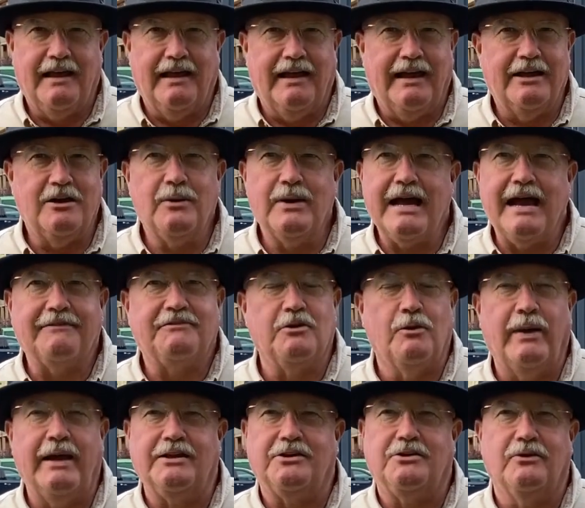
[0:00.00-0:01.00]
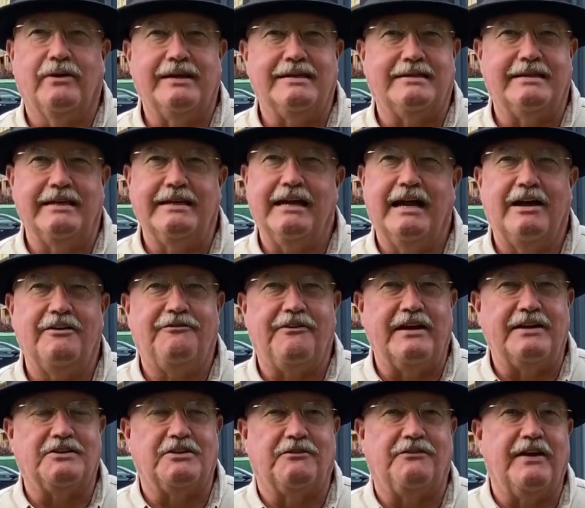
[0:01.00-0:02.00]
I don't have to wait till I see God
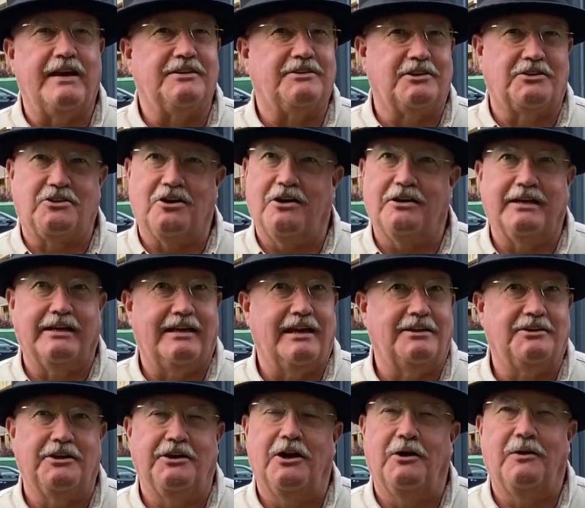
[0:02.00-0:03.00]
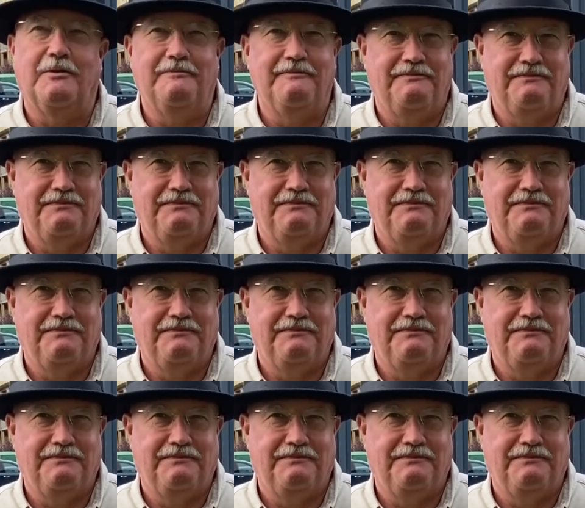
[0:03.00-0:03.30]
face to face to start to get to know Him.